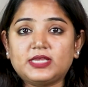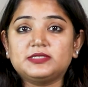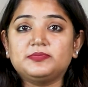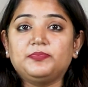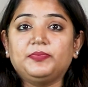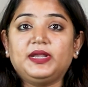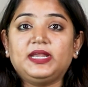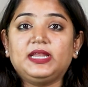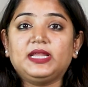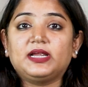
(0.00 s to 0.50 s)
as
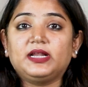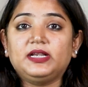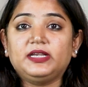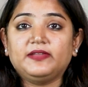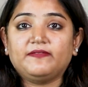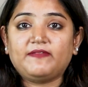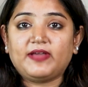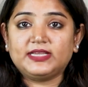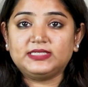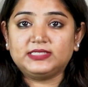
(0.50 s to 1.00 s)
Medical
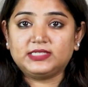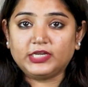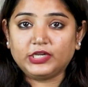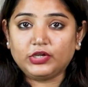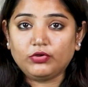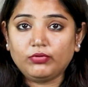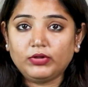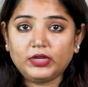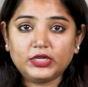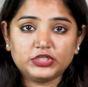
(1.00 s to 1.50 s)
Device
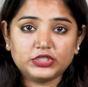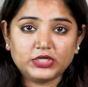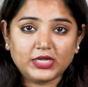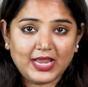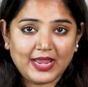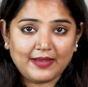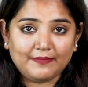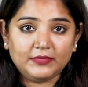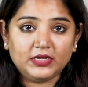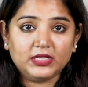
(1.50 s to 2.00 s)
Regulation
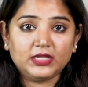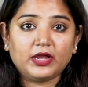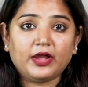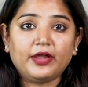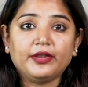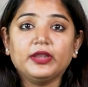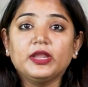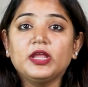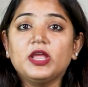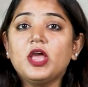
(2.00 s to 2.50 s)

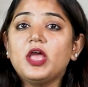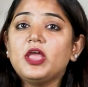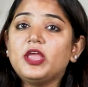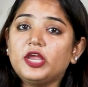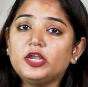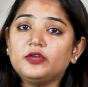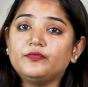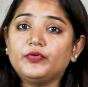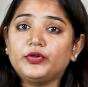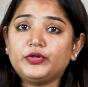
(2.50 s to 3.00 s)
MDR,
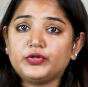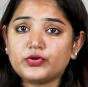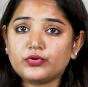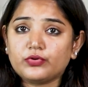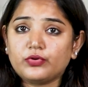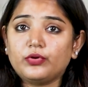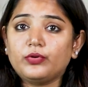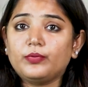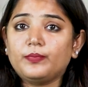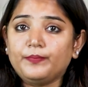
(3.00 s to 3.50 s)
In
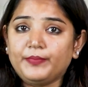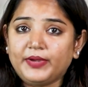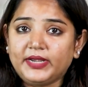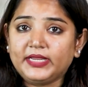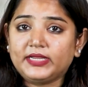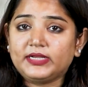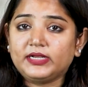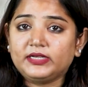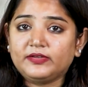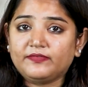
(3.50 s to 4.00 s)
Vitro
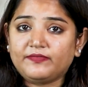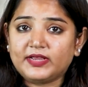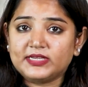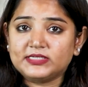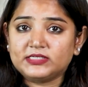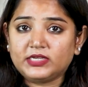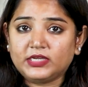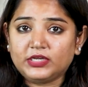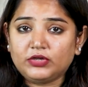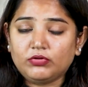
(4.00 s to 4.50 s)
Medical
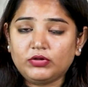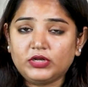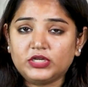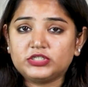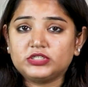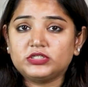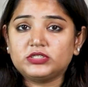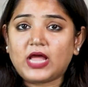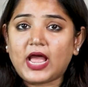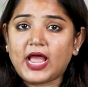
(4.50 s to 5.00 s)
Device
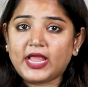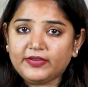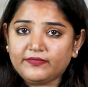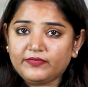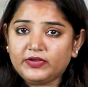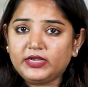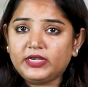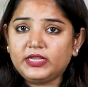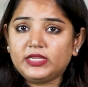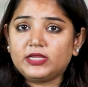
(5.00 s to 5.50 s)
Regulation
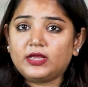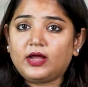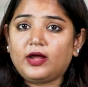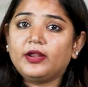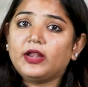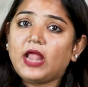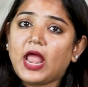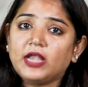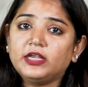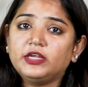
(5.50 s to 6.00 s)

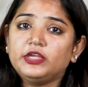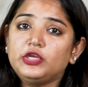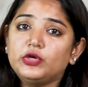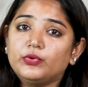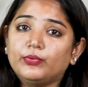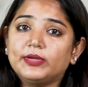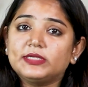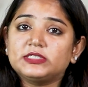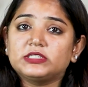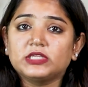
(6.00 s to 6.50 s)
IVDR, and
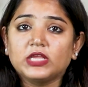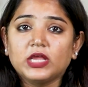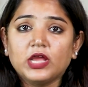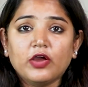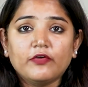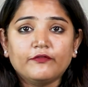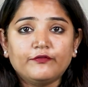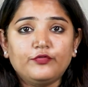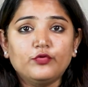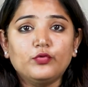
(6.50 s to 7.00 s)
US
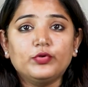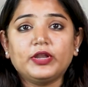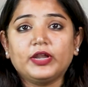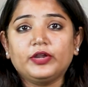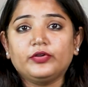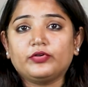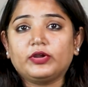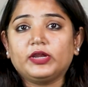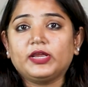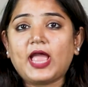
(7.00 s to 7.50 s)
Food
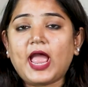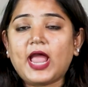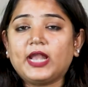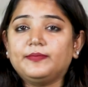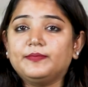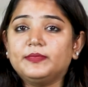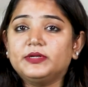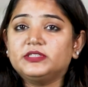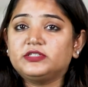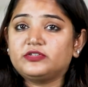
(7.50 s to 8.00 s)
and Drug
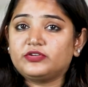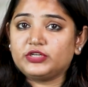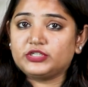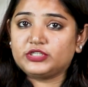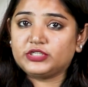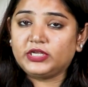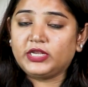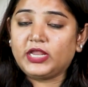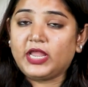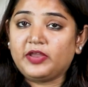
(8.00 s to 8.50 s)

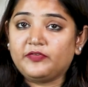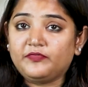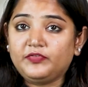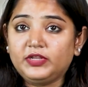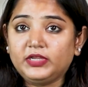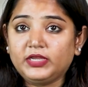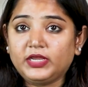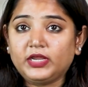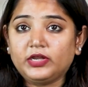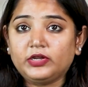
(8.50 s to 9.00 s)
Administration
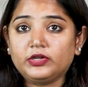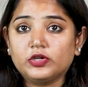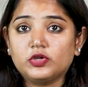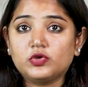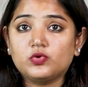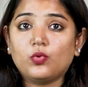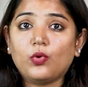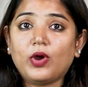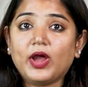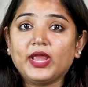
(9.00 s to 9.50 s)
FDA
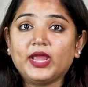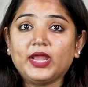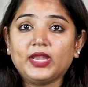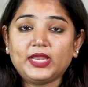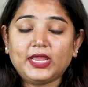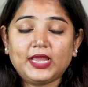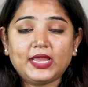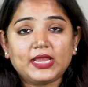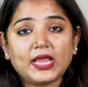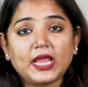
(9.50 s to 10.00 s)
require
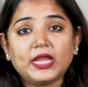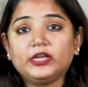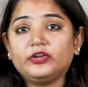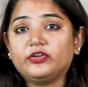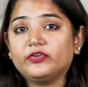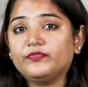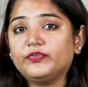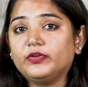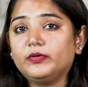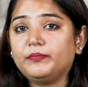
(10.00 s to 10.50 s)

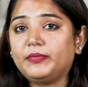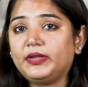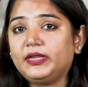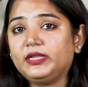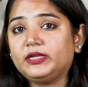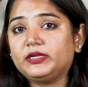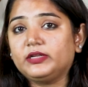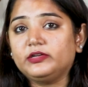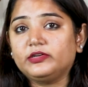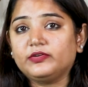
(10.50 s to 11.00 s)
AI-driven
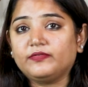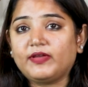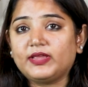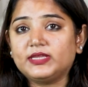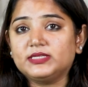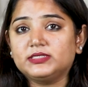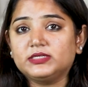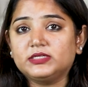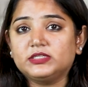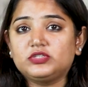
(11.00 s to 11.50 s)
medical
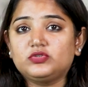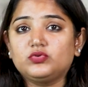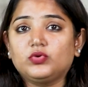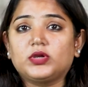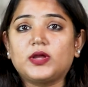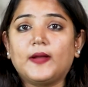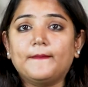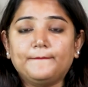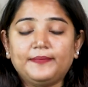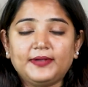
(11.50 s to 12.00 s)
devices to
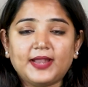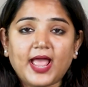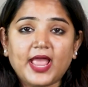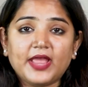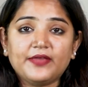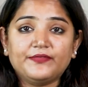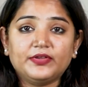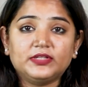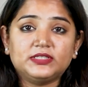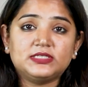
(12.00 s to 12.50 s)

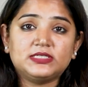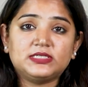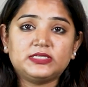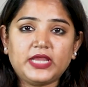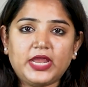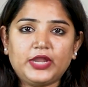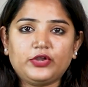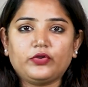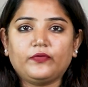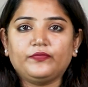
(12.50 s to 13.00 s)
comply with
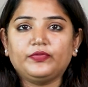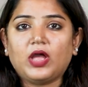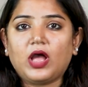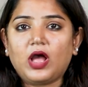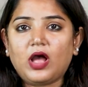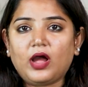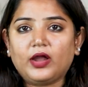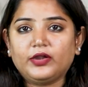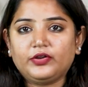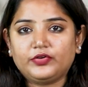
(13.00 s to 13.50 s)

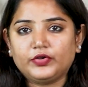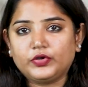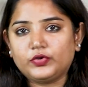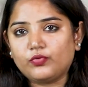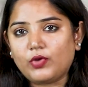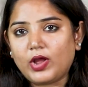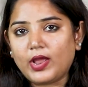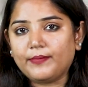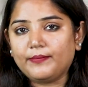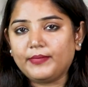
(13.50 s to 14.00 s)
state-of-the-art
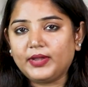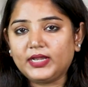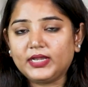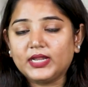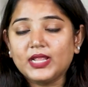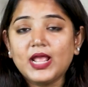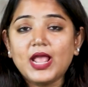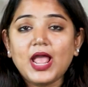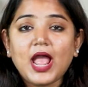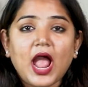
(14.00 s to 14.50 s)

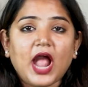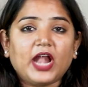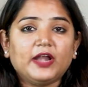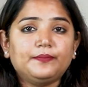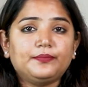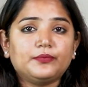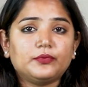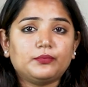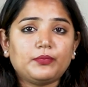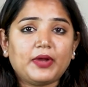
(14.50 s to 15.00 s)
requirement
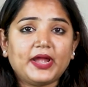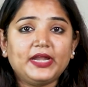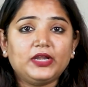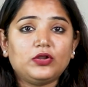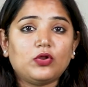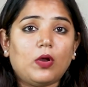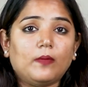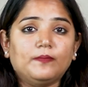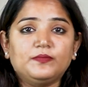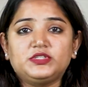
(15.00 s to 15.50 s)
and provide
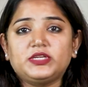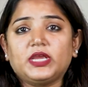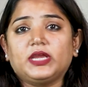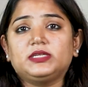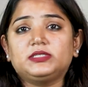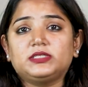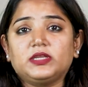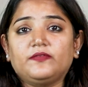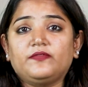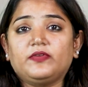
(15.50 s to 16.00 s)

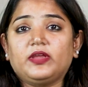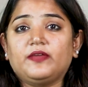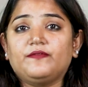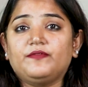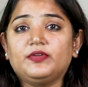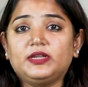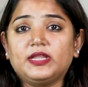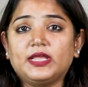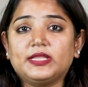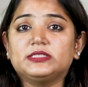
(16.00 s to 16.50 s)
objective
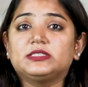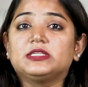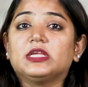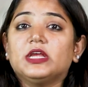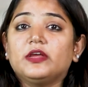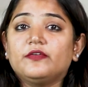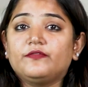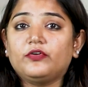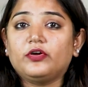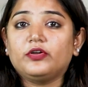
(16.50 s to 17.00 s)
evidence
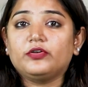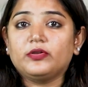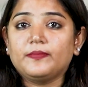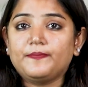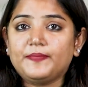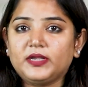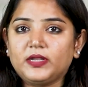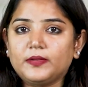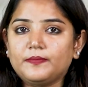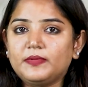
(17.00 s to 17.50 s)
for
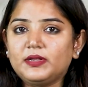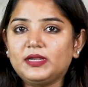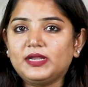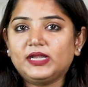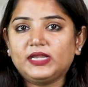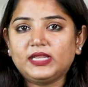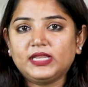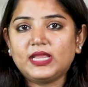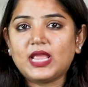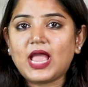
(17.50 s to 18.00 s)

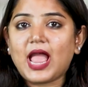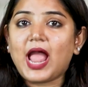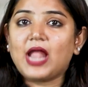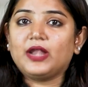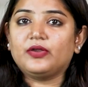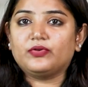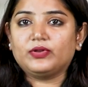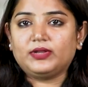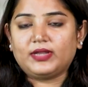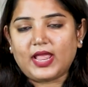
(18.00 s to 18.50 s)
repeatability
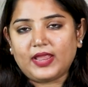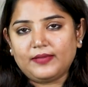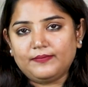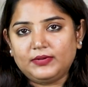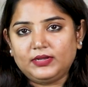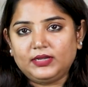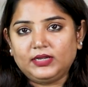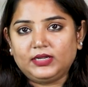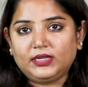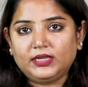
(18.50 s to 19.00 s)
and
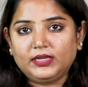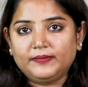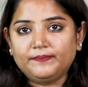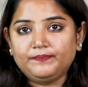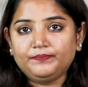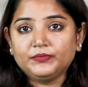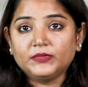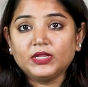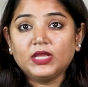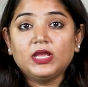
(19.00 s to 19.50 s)
reliability.
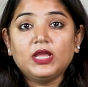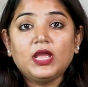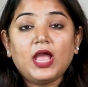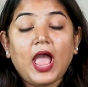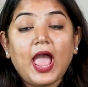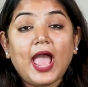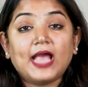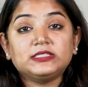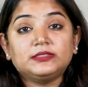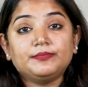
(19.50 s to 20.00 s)

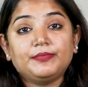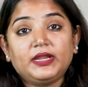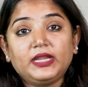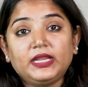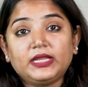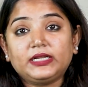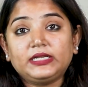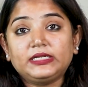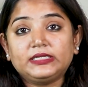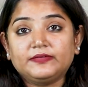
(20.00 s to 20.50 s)
As
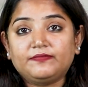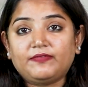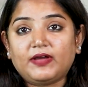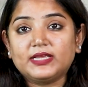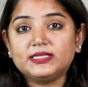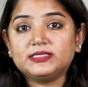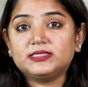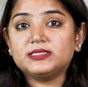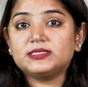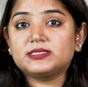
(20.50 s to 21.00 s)
medical
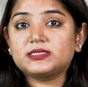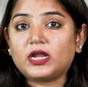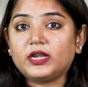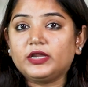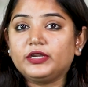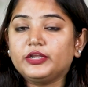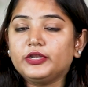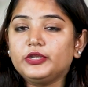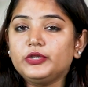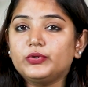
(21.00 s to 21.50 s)
devices
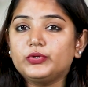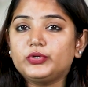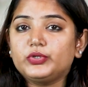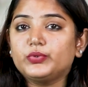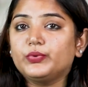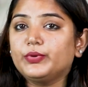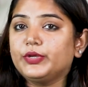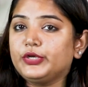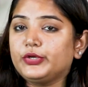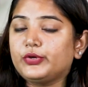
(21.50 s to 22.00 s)
continue
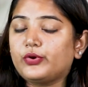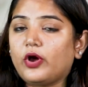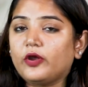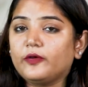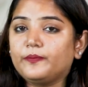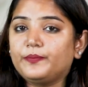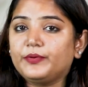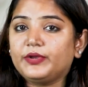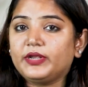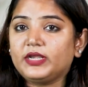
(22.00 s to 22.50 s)
to
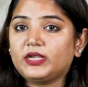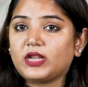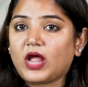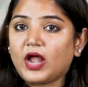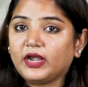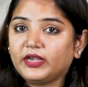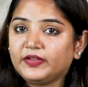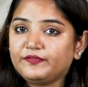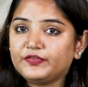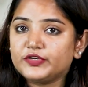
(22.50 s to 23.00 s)
incorporate
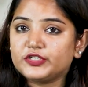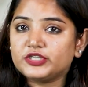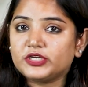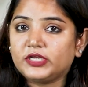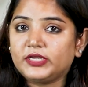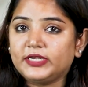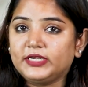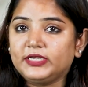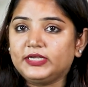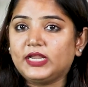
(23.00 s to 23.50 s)

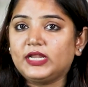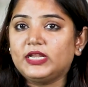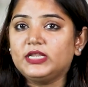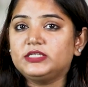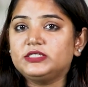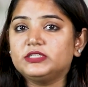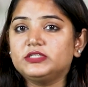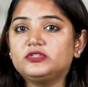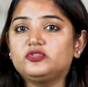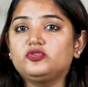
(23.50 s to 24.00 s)
artificial
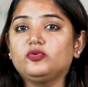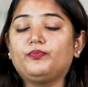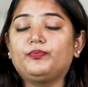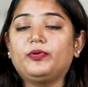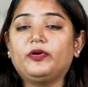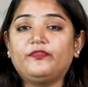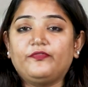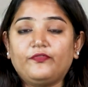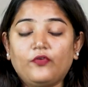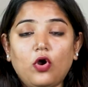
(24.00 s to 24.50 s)
intelligence to
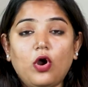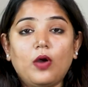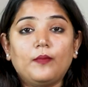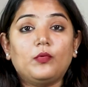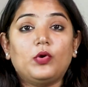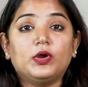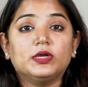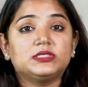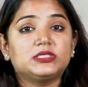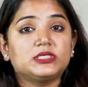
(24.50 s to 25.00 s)
perform
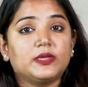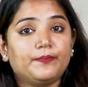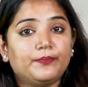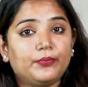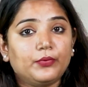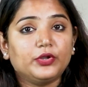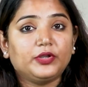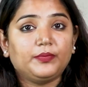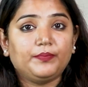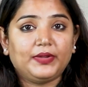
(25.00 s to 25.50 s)
or
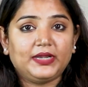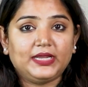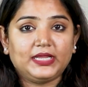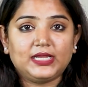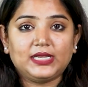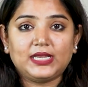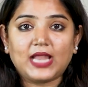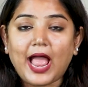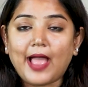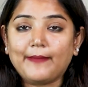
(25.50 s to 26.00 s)
support
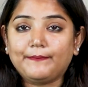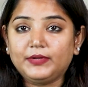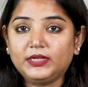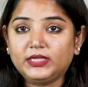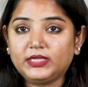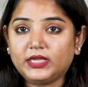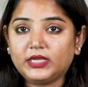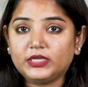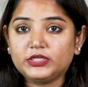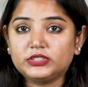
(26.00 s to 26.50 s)
medical
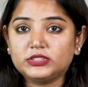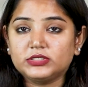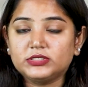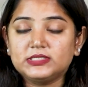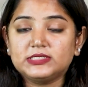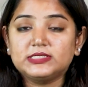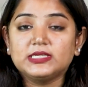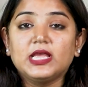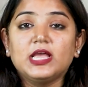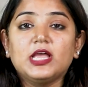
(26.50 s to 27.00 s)

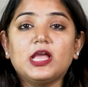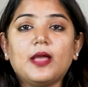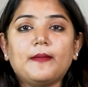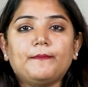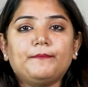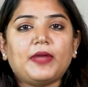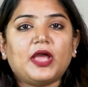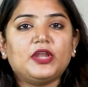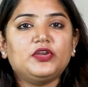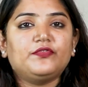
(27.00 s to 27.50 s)
applications,
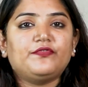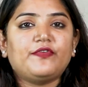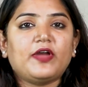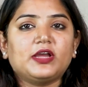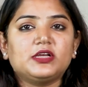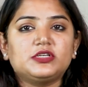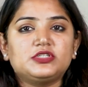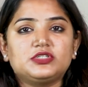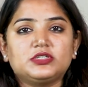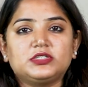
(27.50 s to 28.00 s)

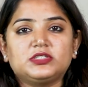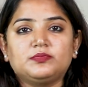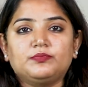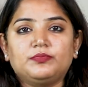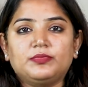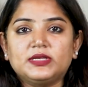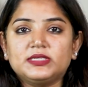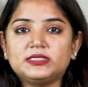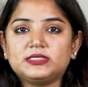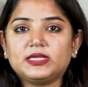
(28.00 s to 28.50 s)
manufacturers
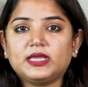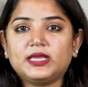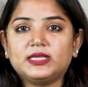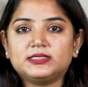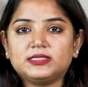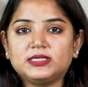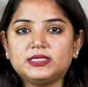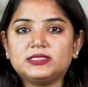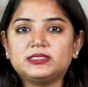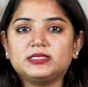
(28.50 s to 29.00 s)
must
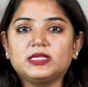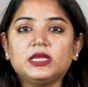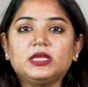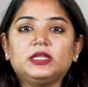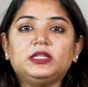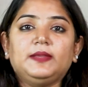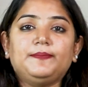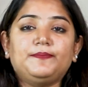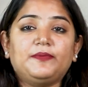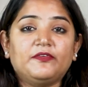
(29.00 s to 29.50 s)
assess
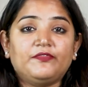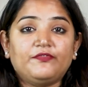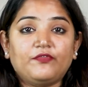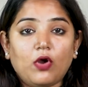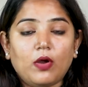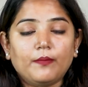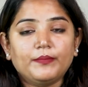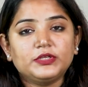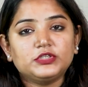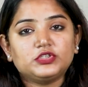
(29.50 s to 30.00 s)
the
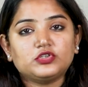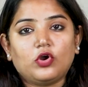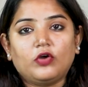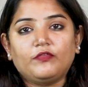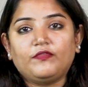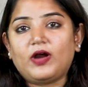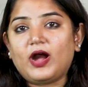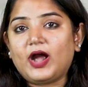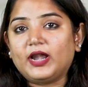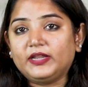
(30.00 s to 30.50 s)
performance
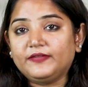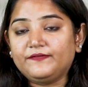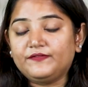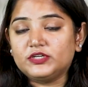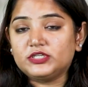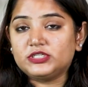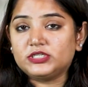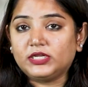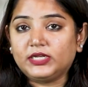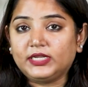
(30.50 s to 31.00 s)
of
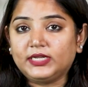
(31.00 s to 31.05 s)
artificial